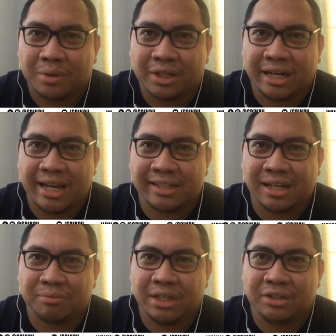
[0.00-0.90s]
We're trying
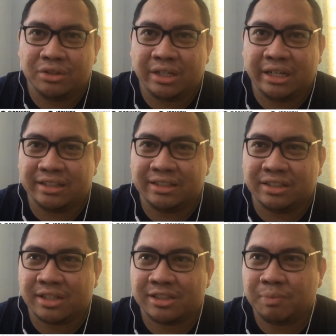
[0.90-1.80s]
something new here
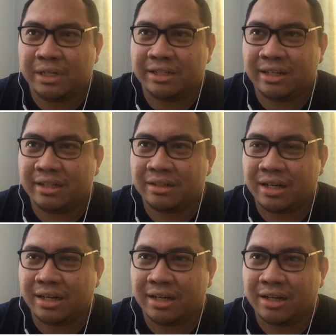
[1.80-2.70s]
dito sa SPIN
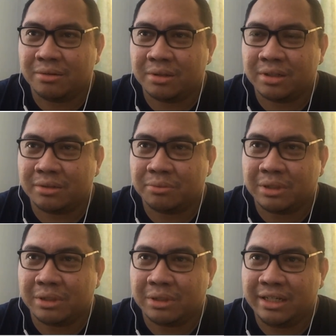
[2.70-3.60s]
and
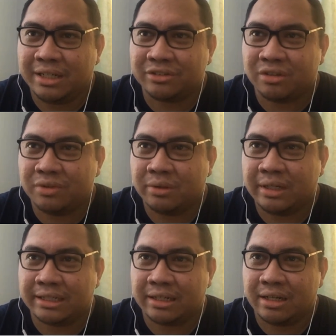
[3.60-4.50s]
we'll be
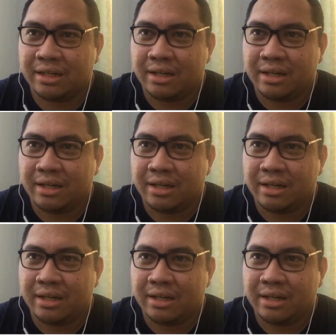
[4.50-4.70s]
interviewing